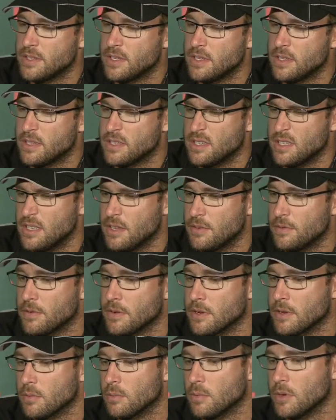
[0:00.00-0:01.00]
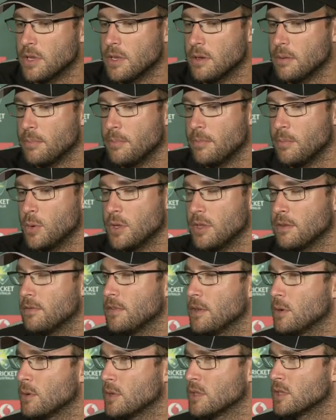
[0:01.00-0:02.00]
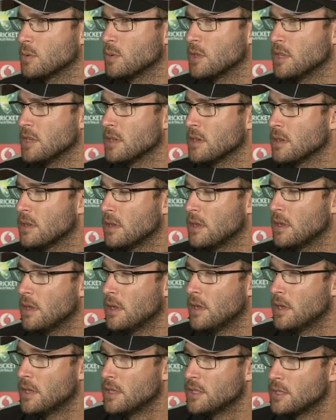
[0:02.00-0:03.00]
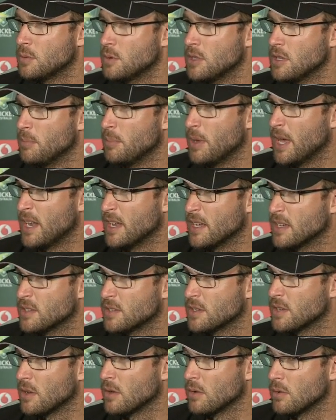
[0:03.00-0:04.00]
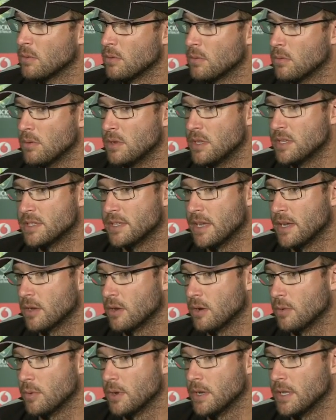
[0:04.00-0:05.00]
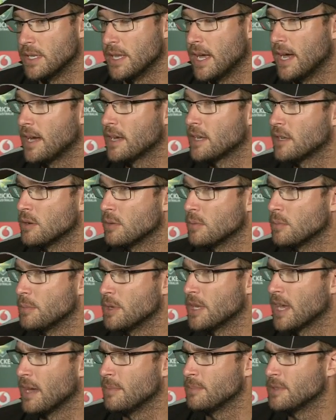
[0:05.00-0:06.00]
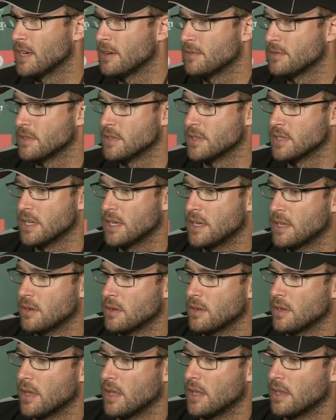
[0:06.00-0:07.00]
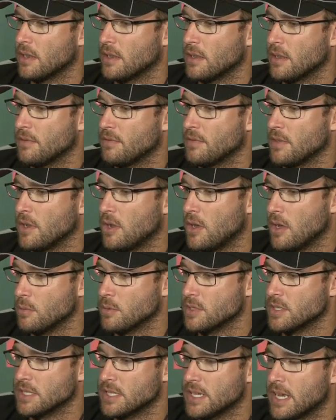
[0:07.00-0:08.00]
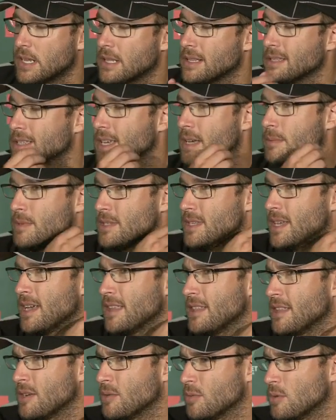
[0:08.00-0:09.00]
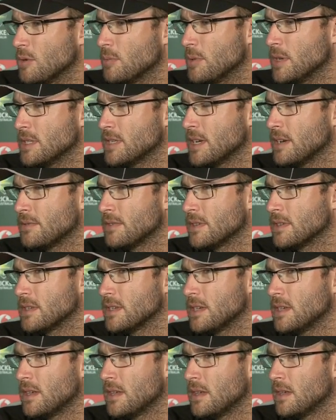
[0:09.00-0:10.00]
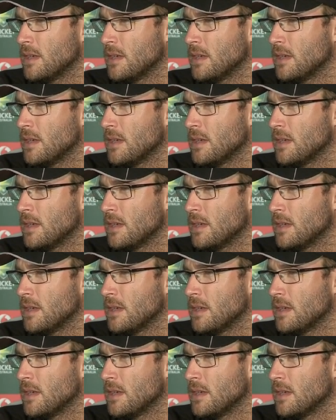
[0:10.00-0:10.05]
It's a different when you're fielding to when you're batting. So yesterday it got really dark and it became tough to see, and if the light was exactly the same as that, then it would have been tough to see.